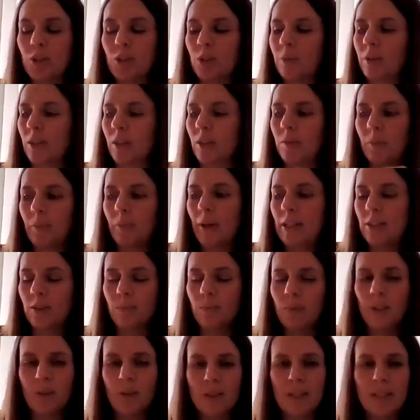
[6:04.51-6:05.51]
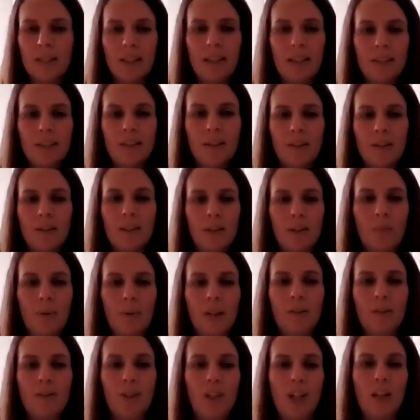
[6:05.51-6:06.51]
So we thought, well, why don't we use Seesaw as a
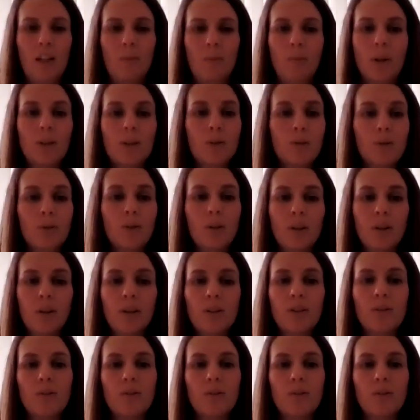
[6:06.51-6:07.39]
way of sharing what's going on?